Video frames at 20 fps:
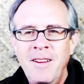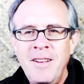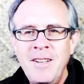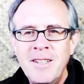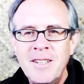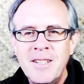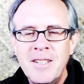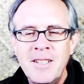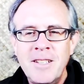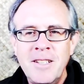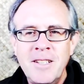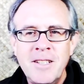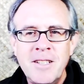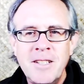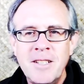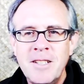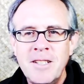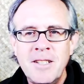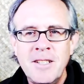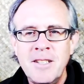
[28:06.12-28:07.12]
this is
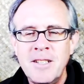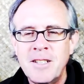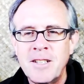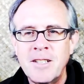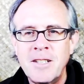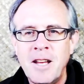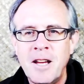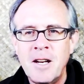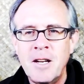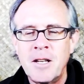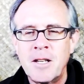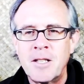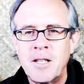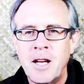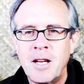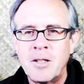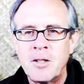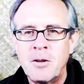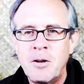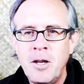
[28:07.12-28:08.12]
this is this is not an
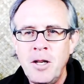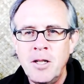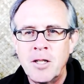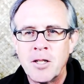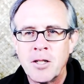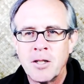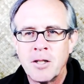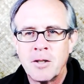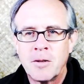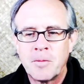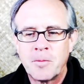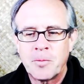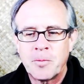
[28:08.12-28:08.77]
exaggeration.